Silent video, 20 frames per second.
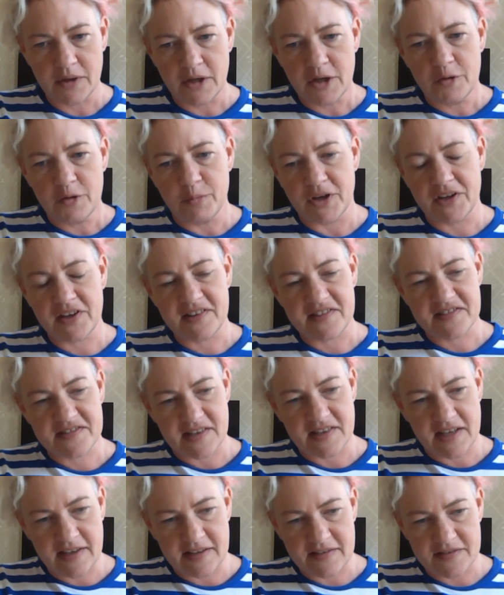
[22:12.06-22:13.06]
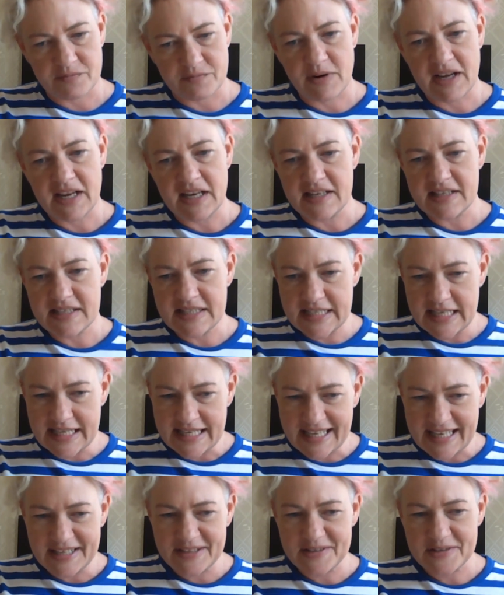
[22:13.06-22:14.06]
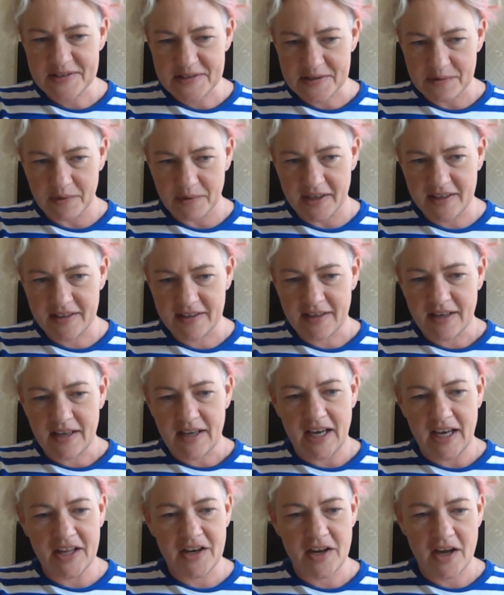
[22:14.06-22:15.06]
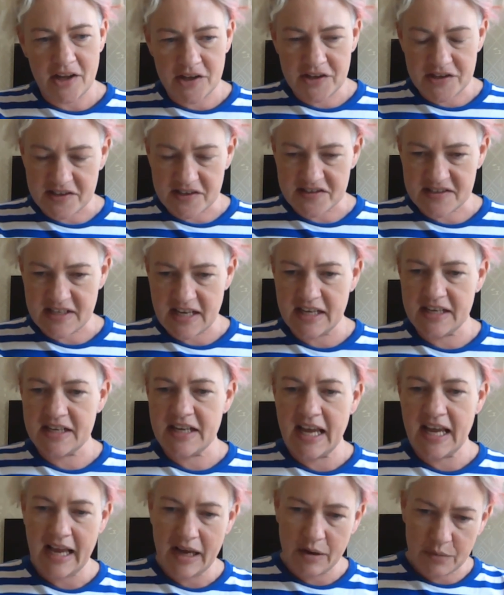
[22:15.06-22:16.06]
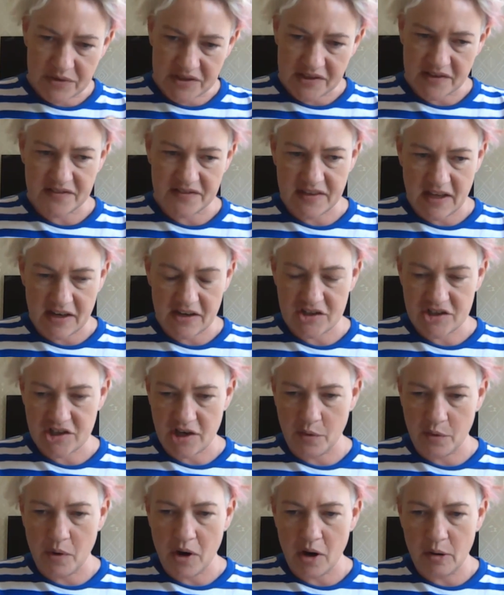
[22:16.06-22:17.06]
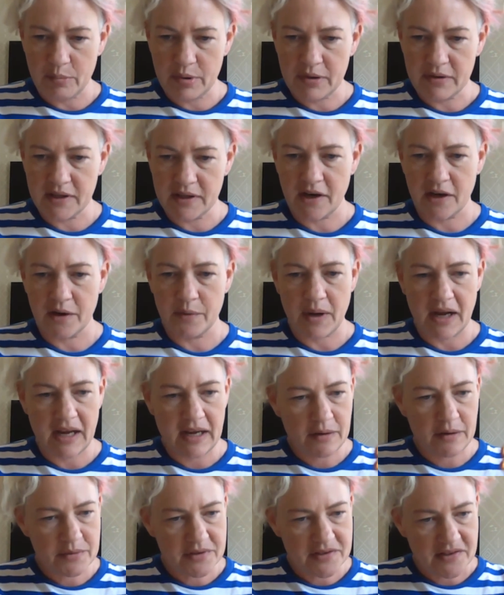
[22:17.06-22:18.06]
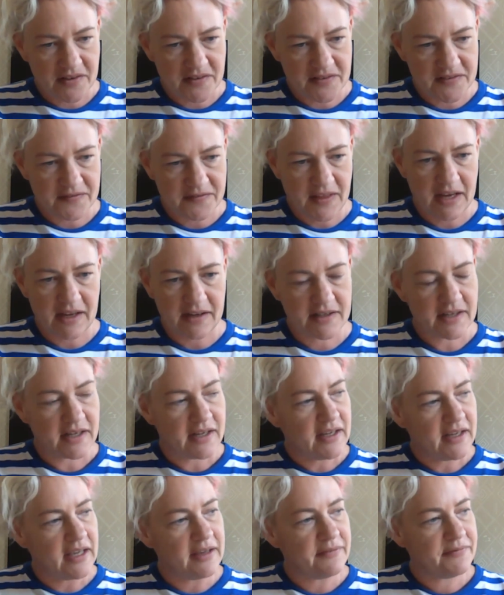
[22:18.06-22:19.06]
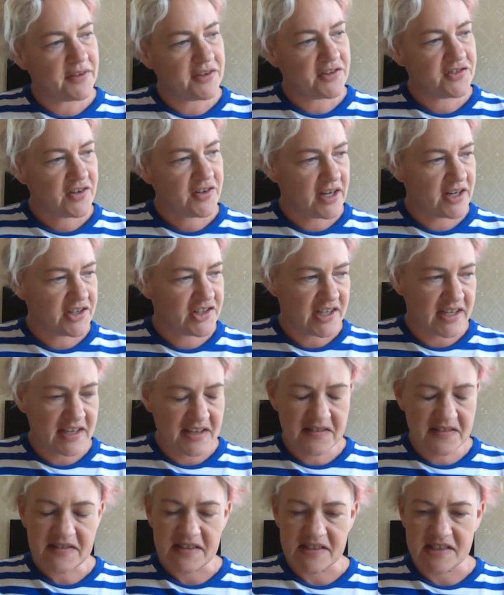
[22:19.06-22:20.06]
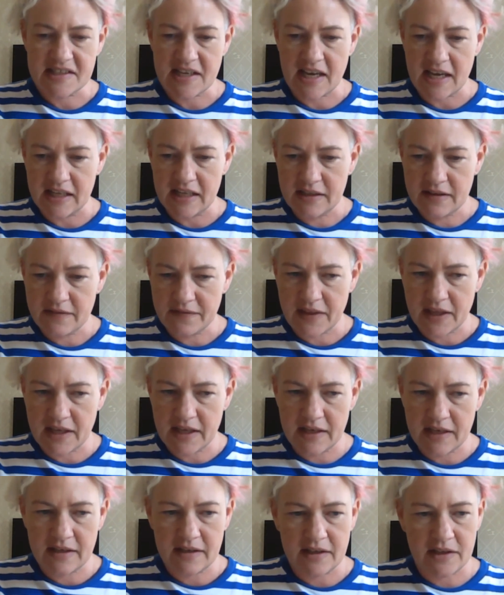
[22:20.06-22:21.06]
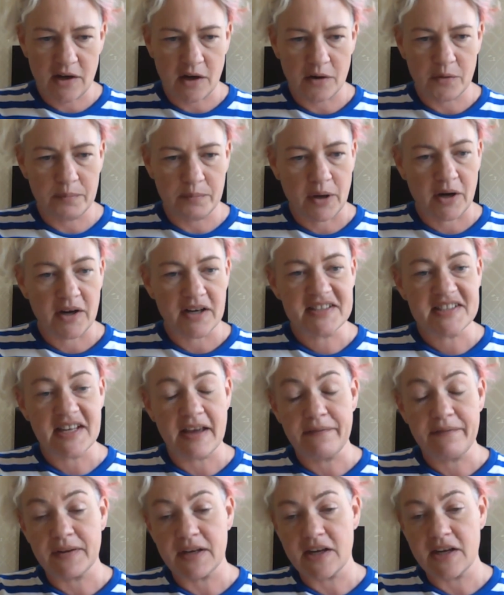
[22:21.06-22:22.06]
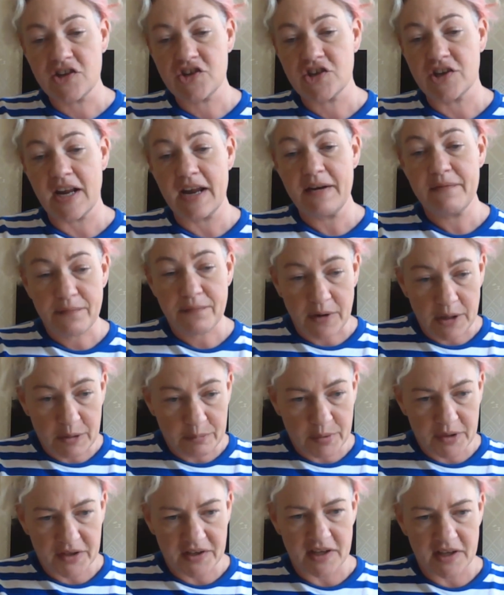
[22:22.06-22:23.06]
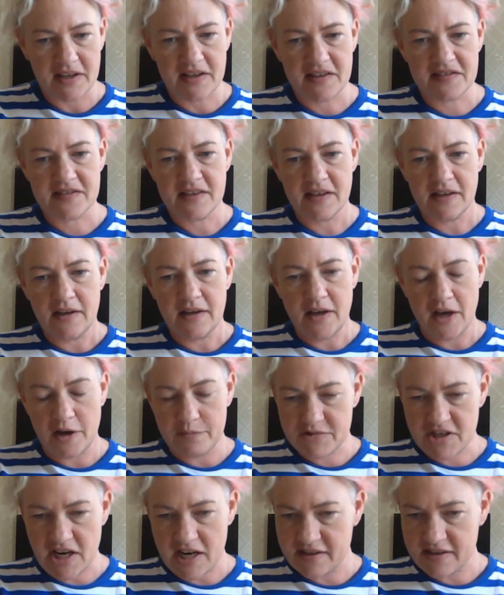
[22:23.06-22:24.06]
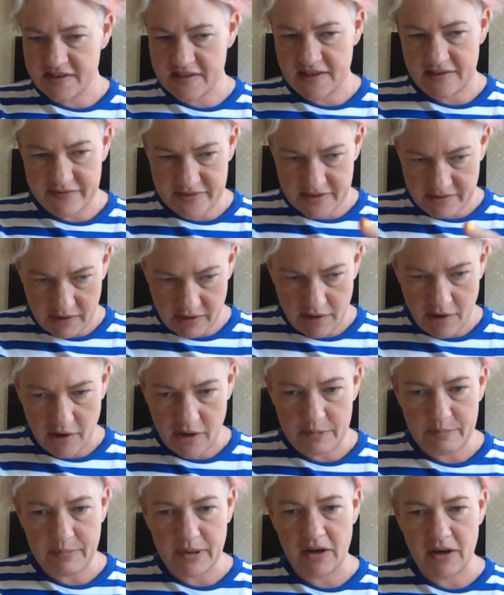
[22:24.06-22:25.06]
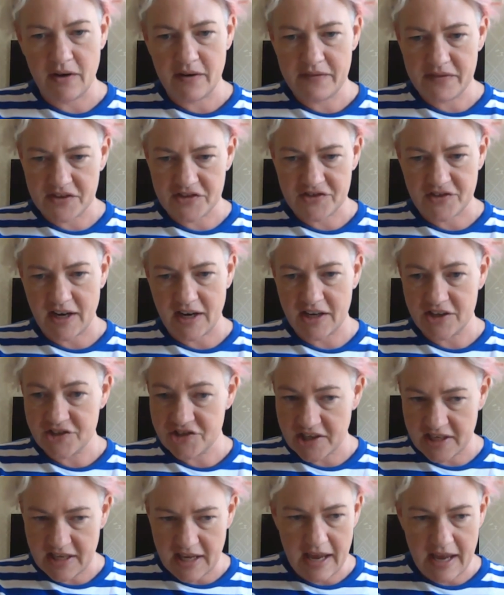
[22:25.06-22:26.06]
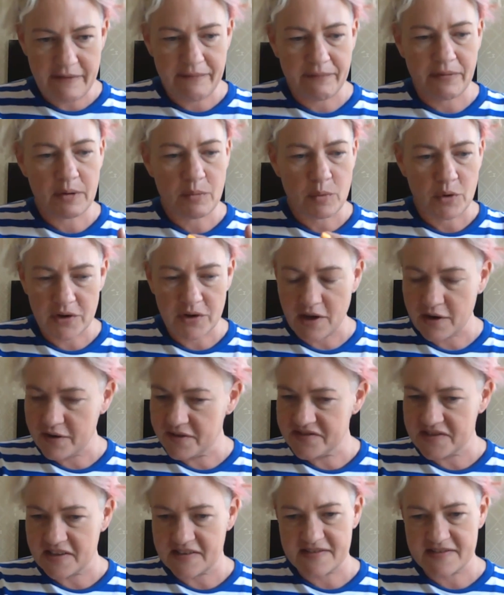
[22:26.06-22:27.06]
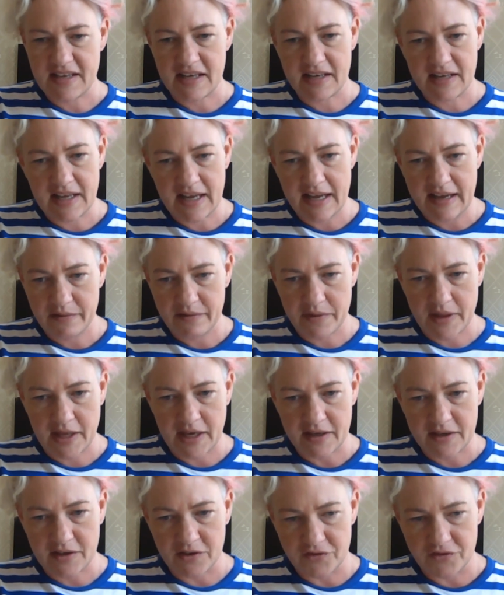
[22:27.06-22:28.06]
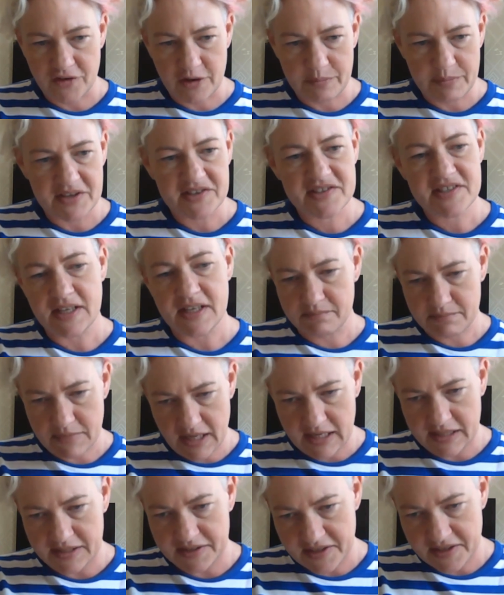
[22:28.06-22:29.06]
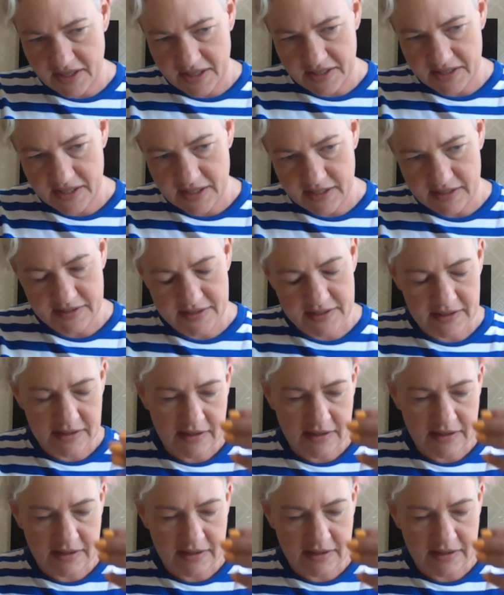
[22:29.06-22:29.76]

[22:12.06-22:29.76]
But it's it's really dig into it and understand how does that show up? You know, how does that if the strategy is a 10, then you know, by definition, everybody's objectives are aligned behind the strategy. Everyone knows exactly how they're contributing and and and.